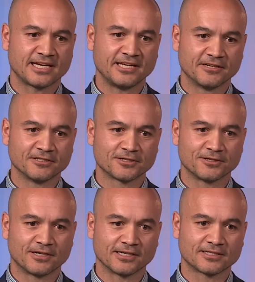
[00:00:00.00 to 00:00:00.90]
that's how you're
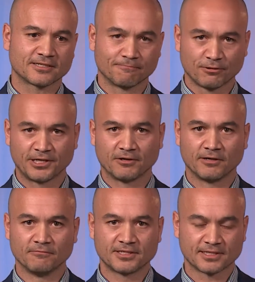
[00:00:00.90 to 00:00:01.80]
going to sort of, I guess,
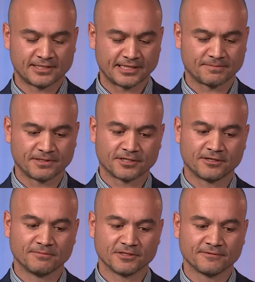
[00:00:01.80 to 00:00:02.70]
complete your own risk
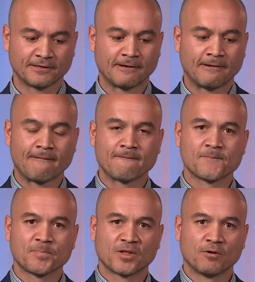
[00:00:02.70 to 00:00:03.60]
assessment in terms of
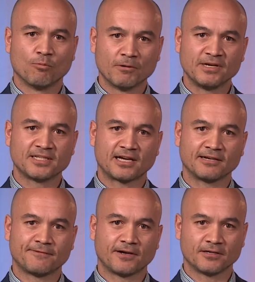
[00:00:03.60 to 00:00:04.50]
when
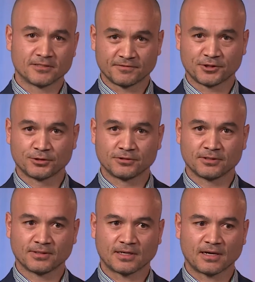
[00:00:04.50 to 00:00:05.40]
we take photos of
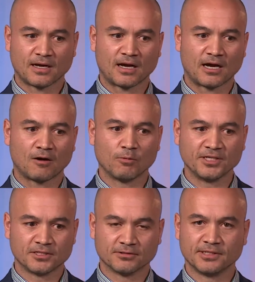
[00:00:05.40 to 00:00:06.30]
children,
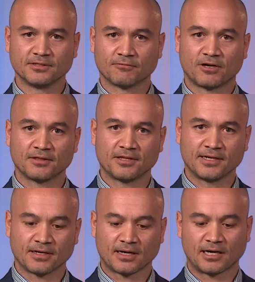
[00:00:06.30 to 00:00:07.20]
are we doing the
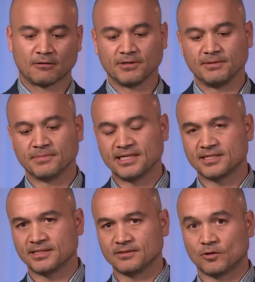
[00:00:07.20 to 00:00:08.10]
right thing? Are we
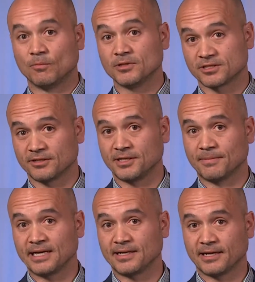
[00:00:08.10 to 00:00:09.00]
meeting or
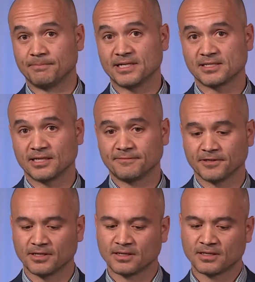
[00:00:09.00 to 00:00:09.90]
certainly making our
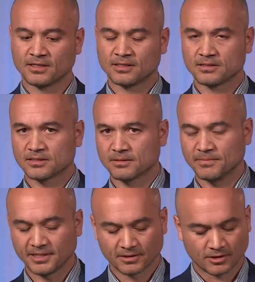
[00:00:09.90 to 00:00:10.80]
best effort
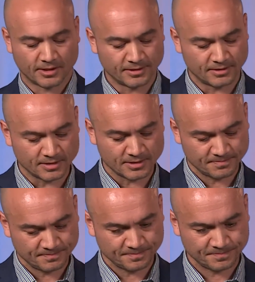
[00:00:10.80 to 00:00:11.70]
to meet the
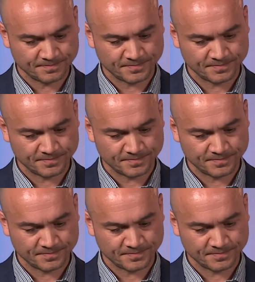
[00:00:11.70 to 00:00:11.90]
guidelines?